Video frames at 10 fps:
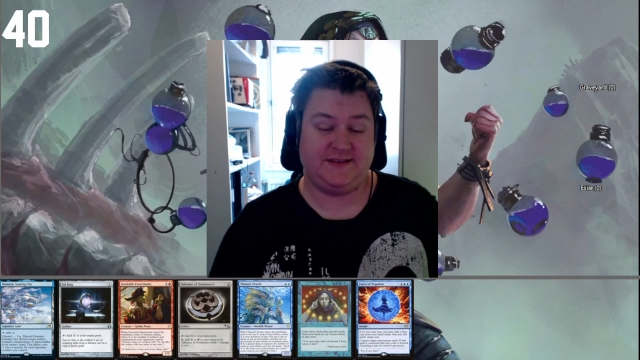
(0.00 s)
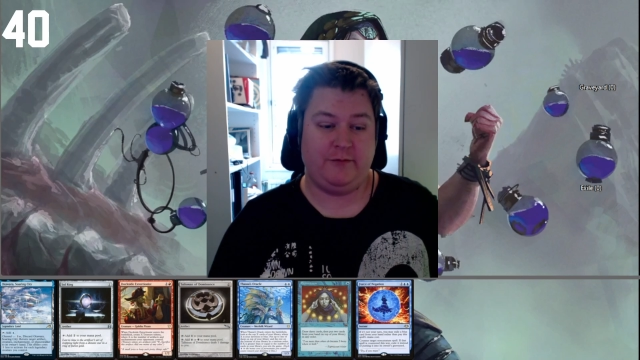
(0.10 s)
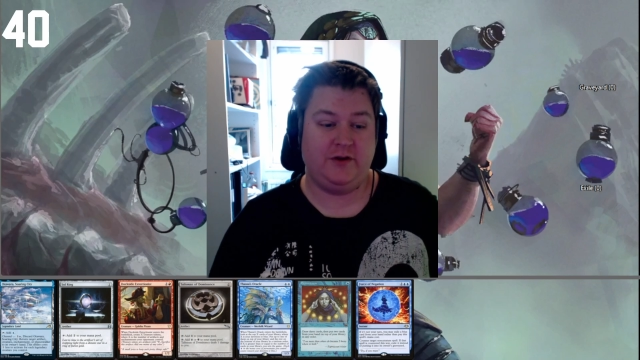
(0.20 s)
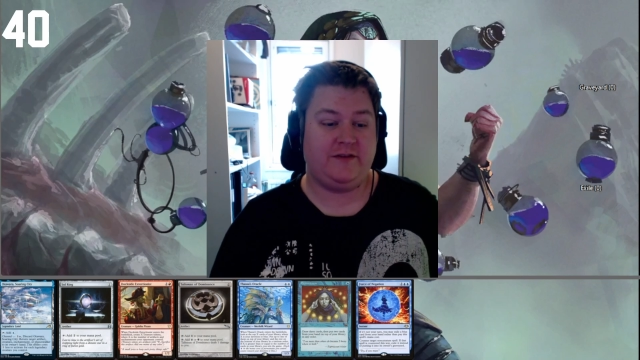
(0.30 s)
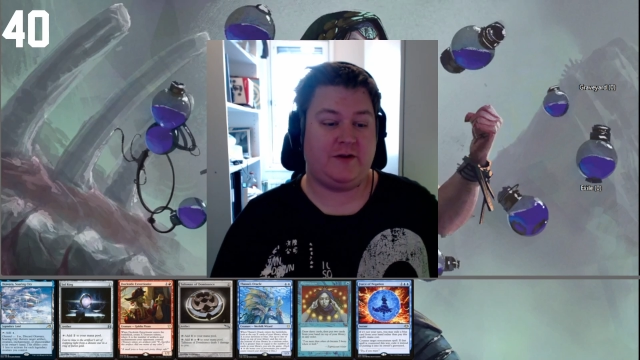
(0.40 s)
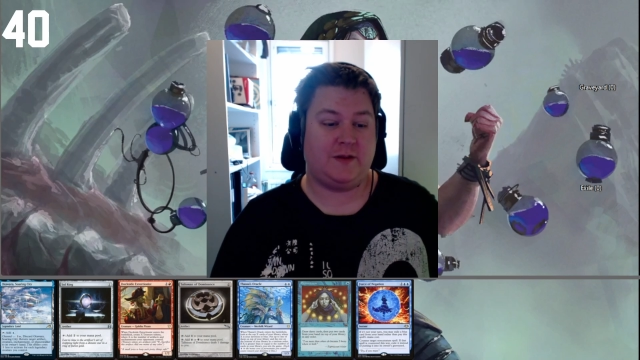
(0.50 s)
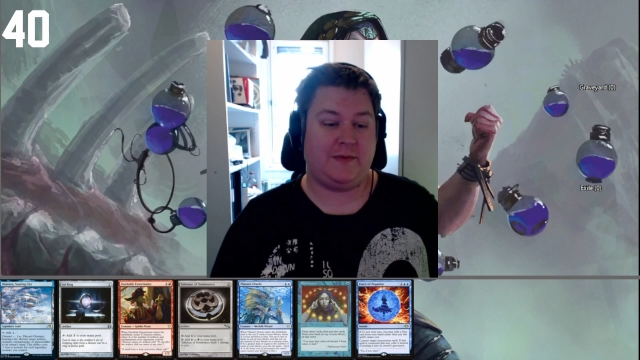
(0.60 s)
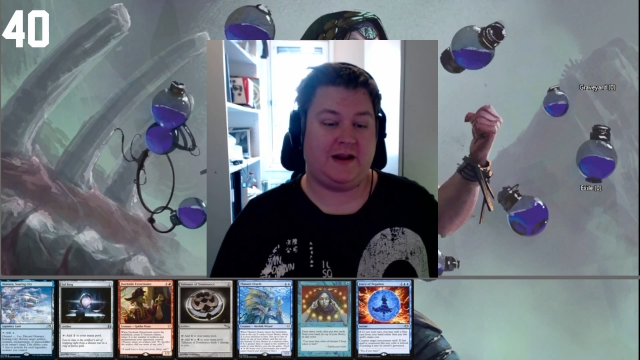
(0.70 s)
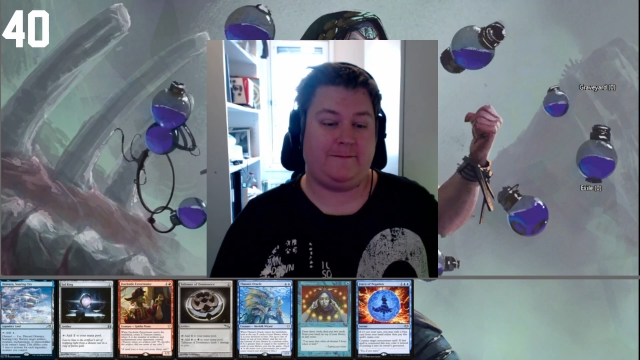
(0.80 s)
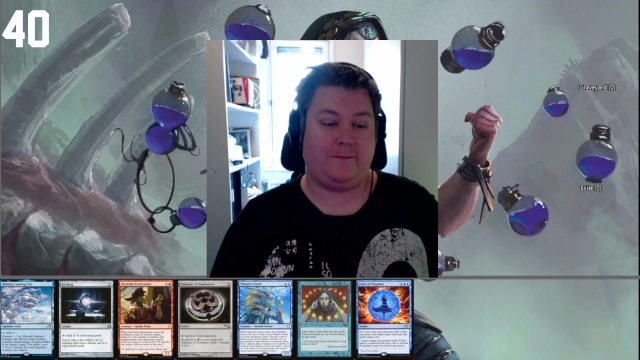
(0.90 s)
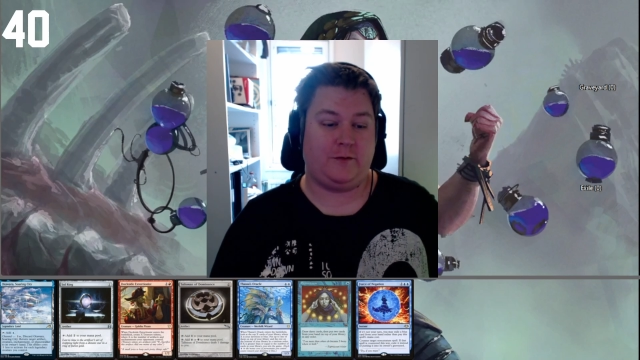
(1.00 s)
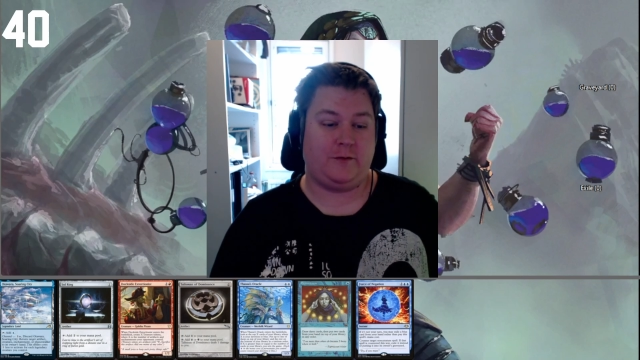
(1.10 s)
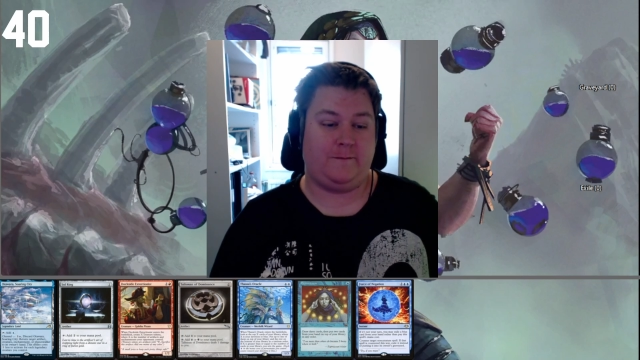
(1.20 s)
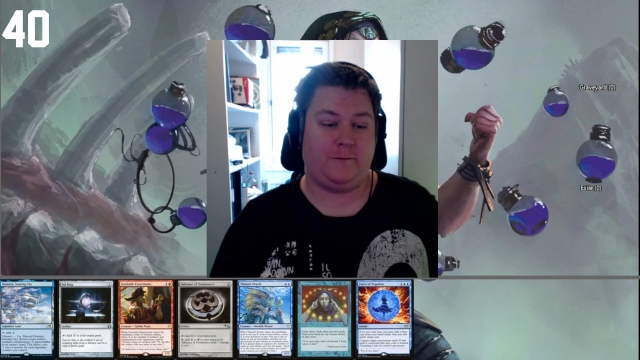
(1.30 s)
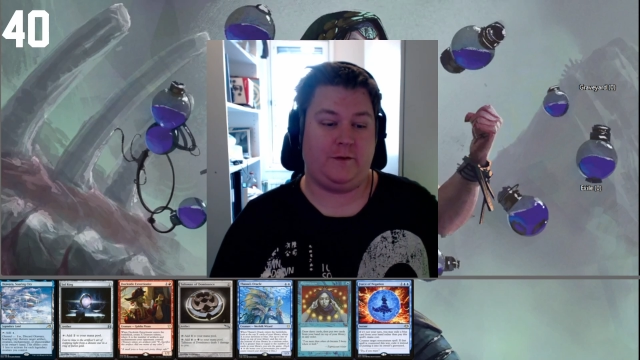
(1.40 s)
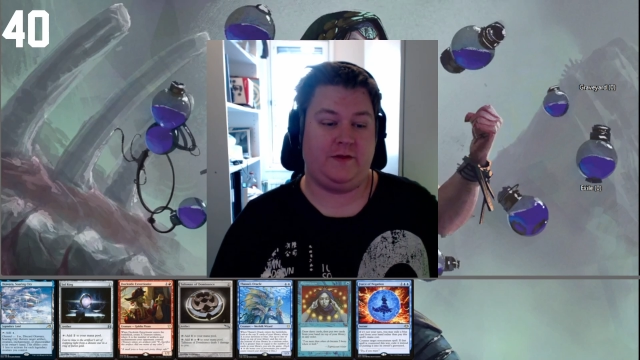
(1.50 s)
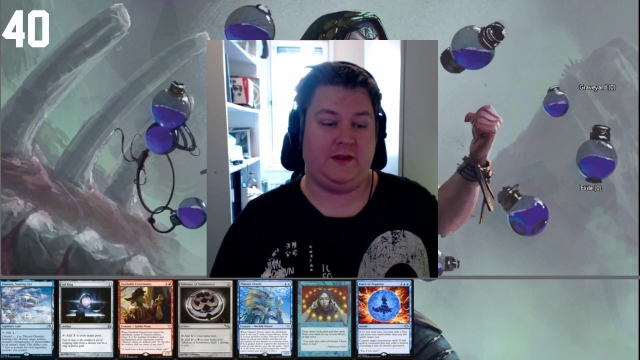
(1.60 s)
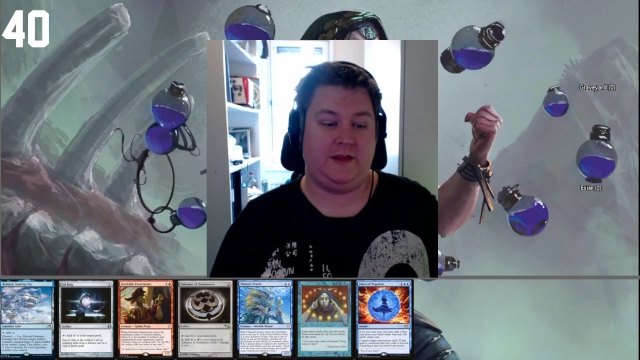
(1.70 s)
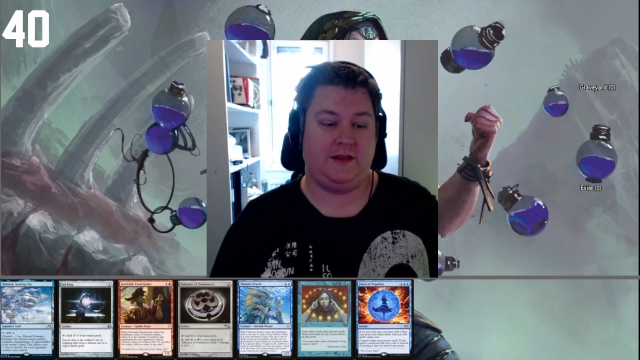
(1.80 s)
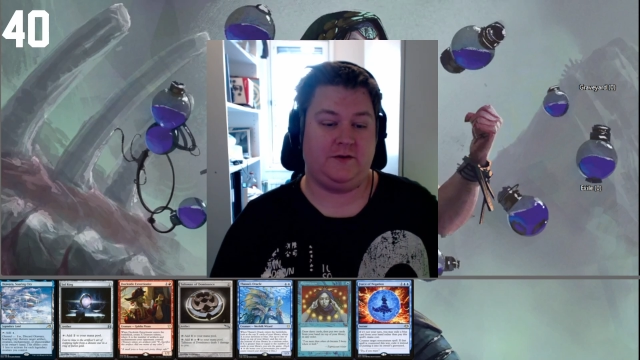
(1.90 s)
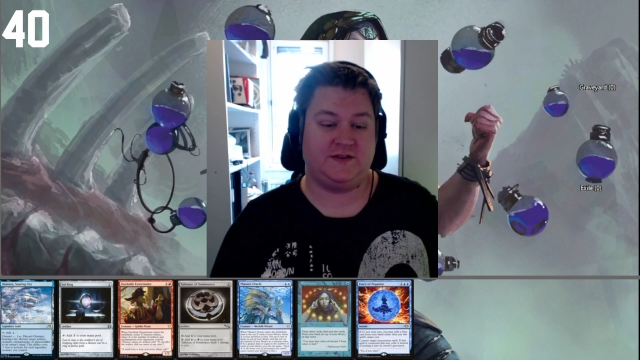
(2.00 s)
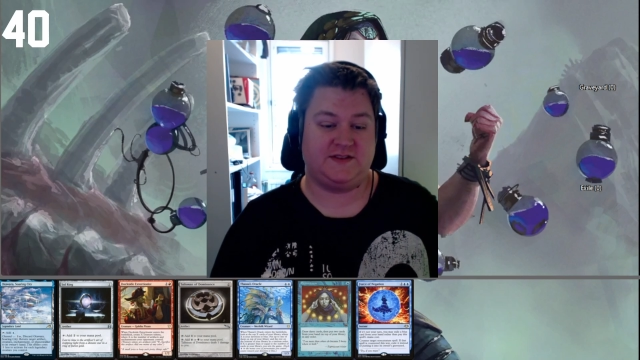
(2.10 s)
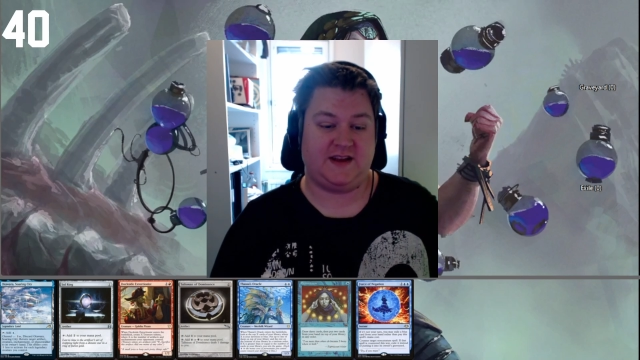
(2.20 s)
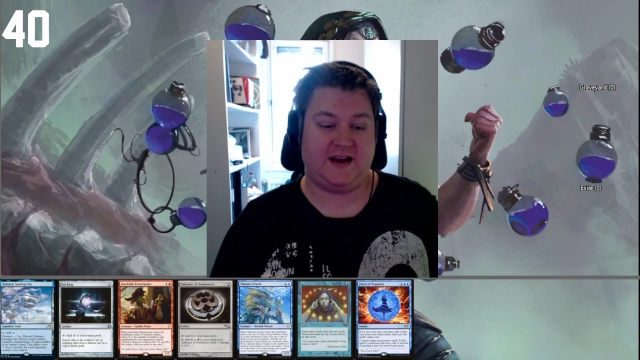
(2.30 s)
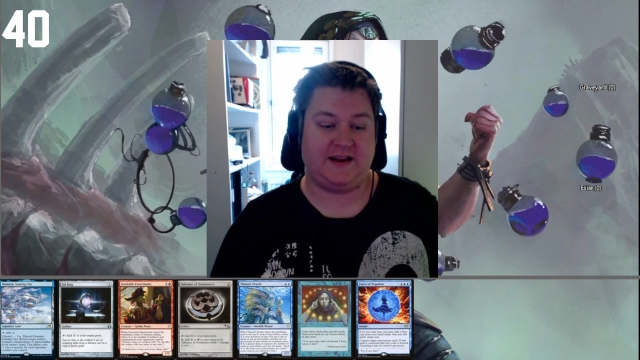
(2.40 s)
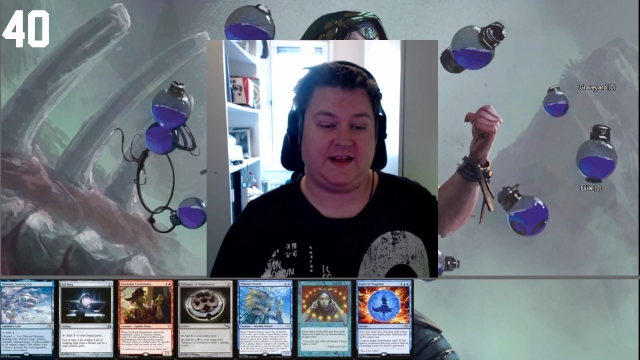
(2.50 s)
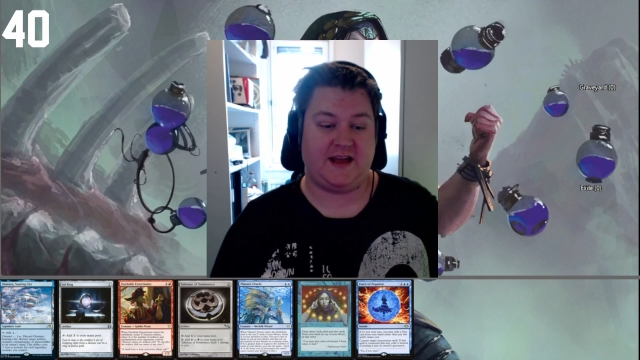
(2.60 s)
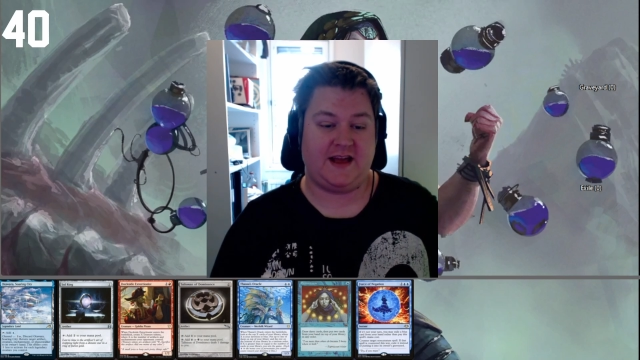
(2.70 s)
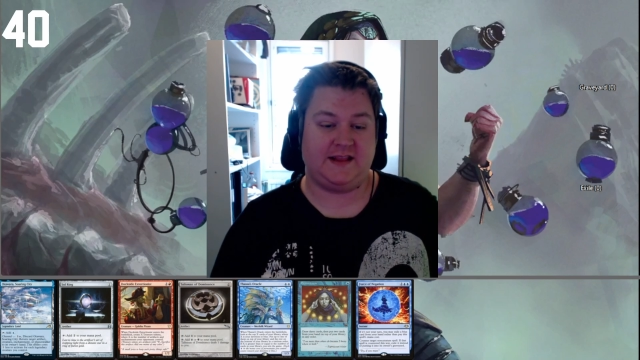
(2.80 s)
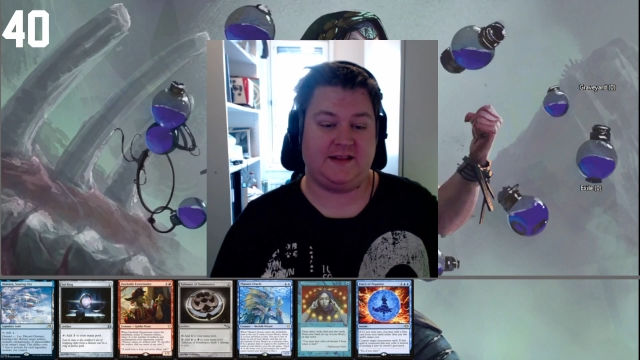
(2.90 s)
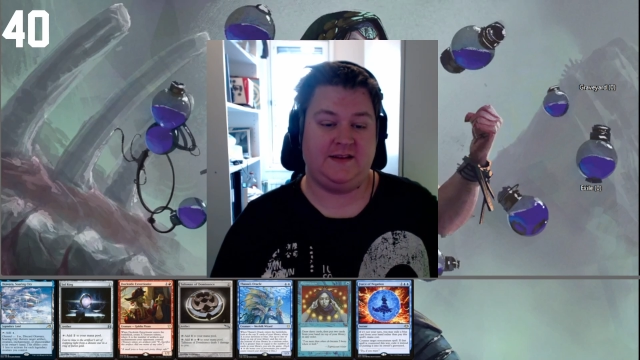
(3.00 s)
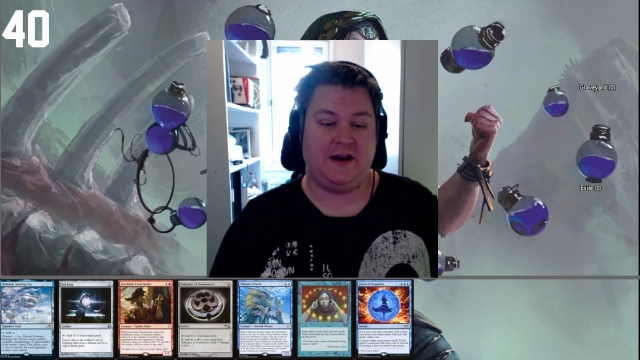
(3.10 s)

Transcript: We don't have red mana for the dock side and